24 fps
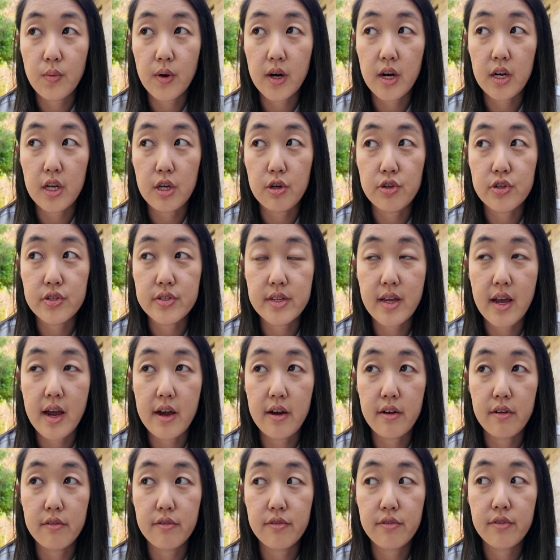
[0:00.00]
where you just
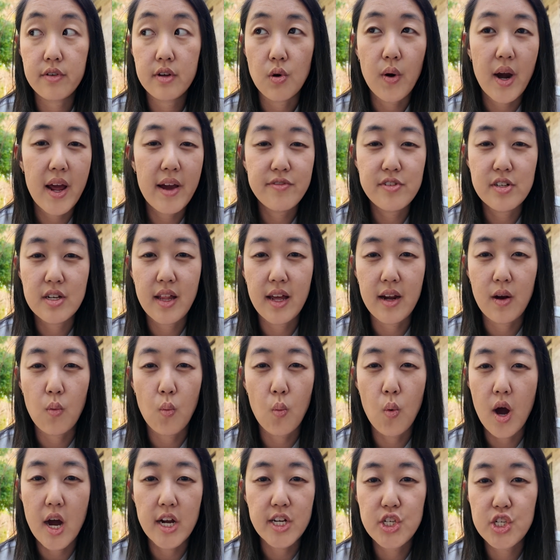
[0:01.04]
kind of don't have to like
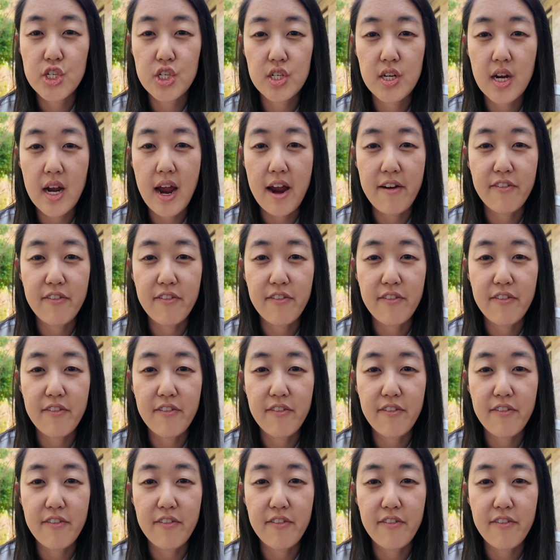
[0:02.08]
watch